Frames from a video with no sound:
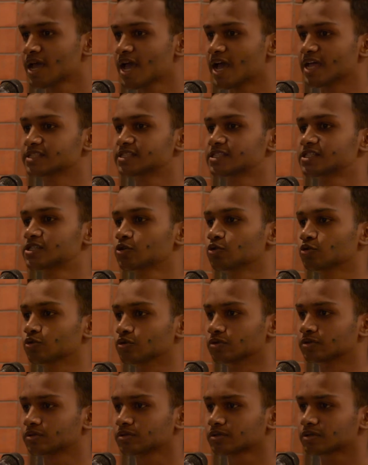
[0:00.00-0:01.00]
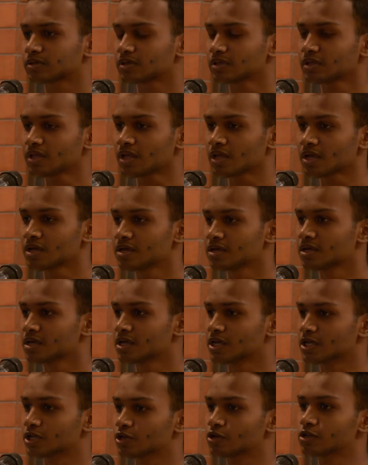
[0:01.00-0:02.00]
and soon
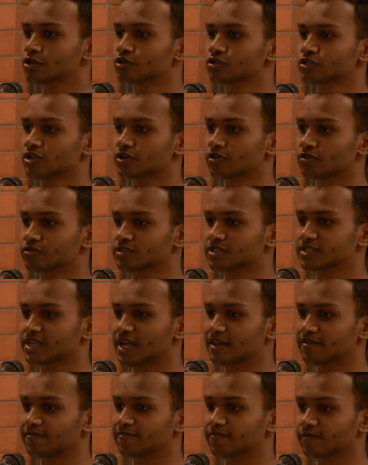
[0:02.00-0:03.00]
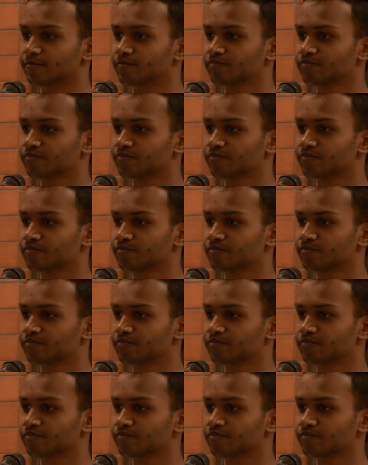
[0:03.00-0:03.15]
you'll lose your own self.